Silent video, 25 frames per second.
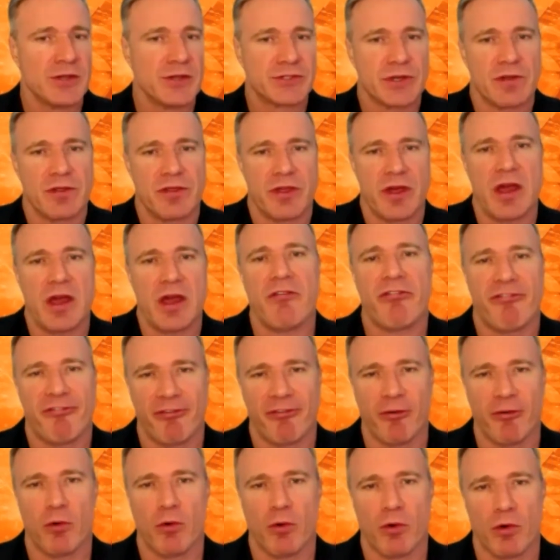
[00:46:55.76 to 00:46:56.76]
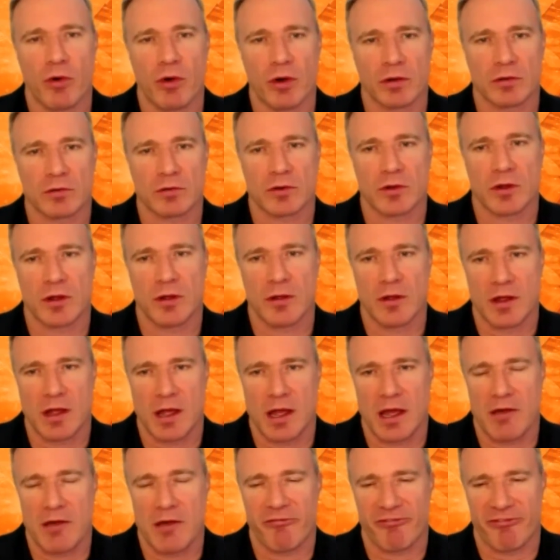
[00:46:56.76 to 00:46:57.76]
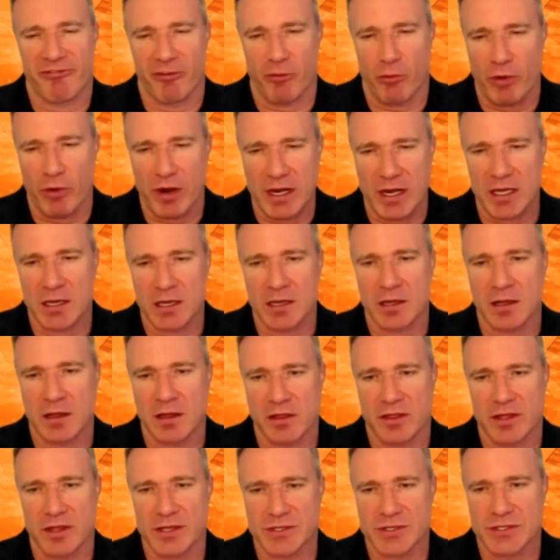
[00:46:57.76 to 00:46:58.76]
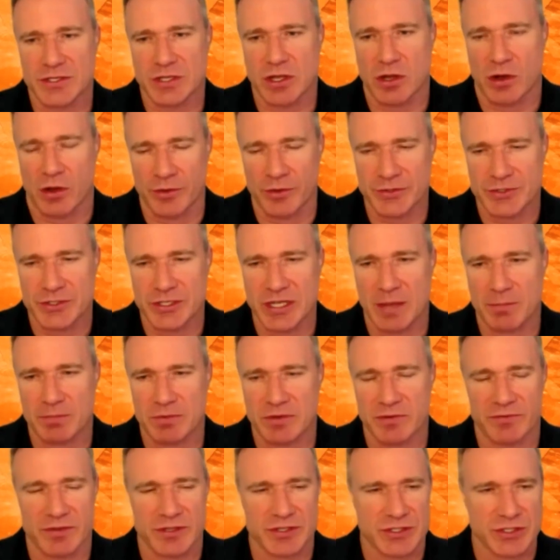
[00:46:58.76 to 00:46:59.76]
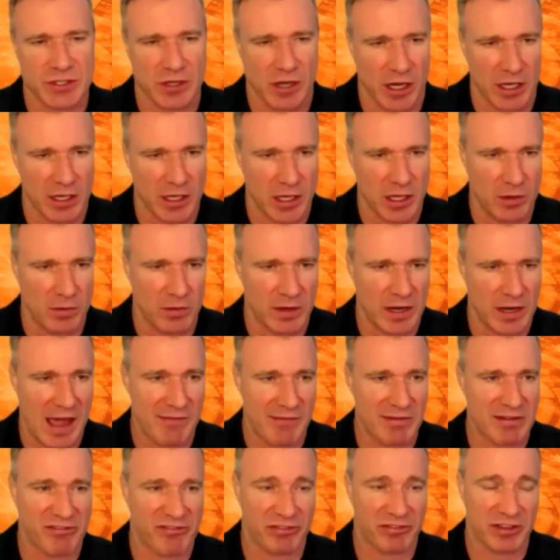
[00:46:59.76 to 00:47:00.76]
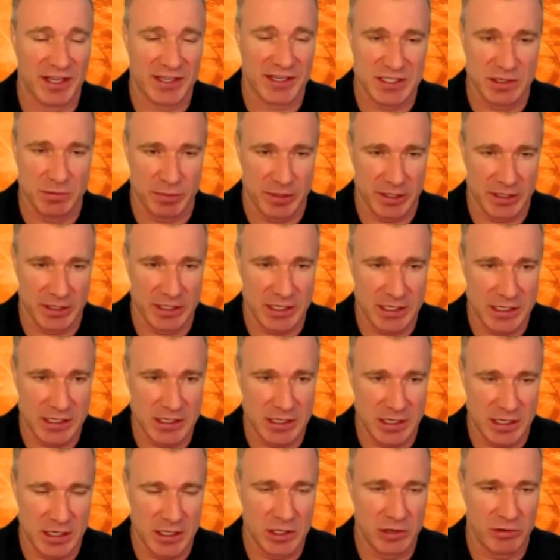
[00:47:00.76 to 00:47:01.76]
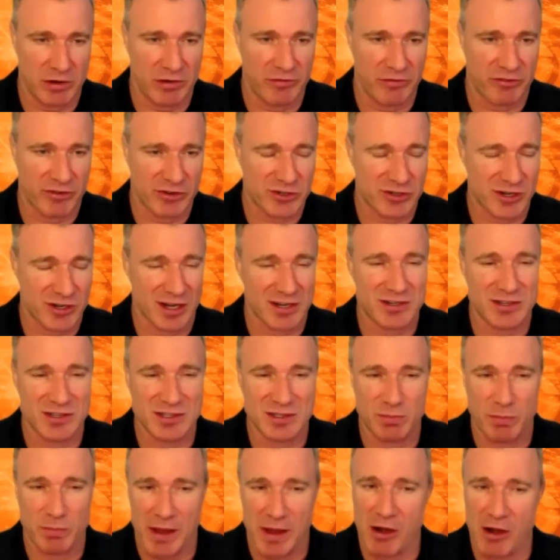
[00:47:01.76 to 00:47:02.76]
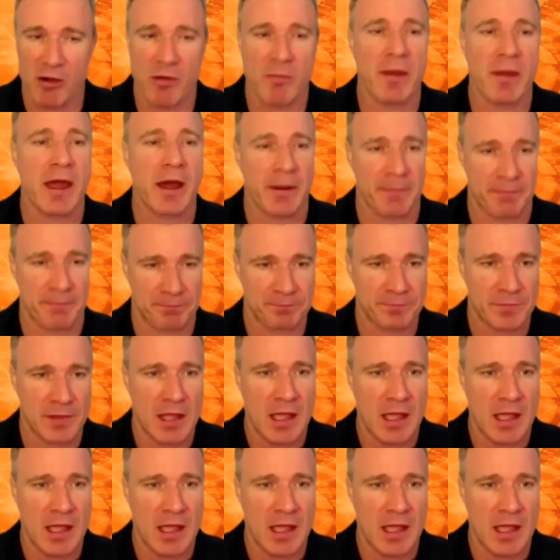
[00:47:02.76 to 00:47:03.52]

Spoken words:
So therefore, avoiding this concept of the silo and having flexibility in your infrastructure is paramount.